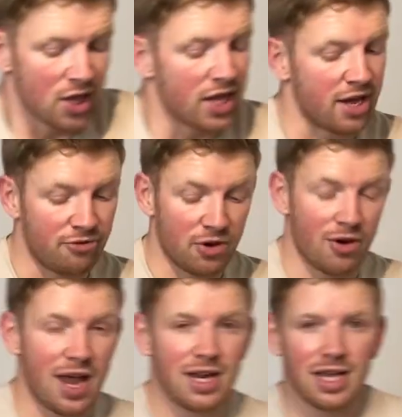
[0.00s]
if there are
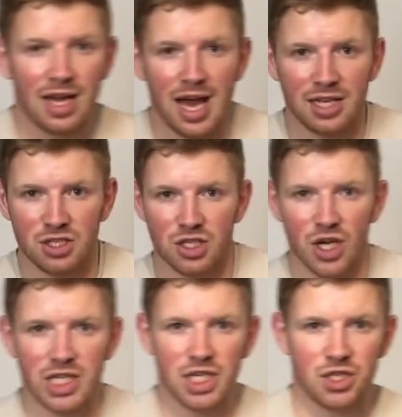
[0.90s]
any
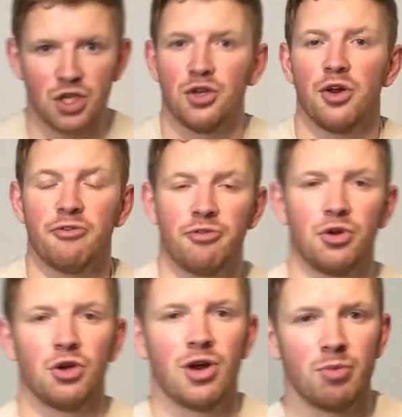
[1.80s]
exercises that you don't feel
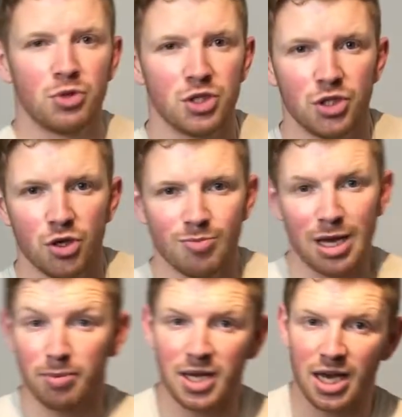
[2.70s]
you're able to do,
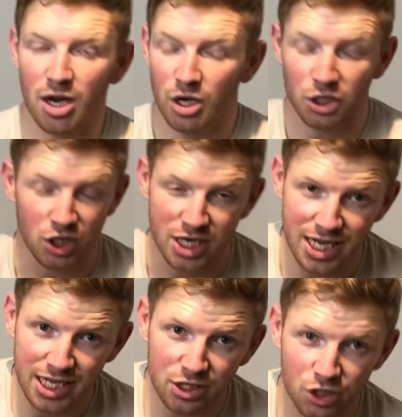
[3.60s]
maybe it hurts your
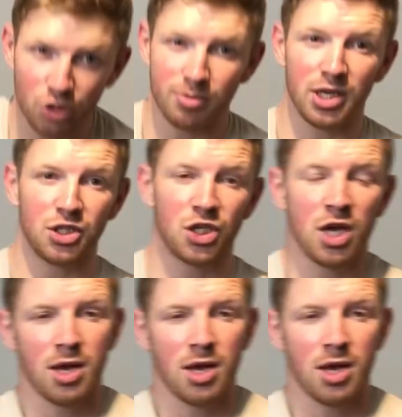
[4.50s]
knees too much,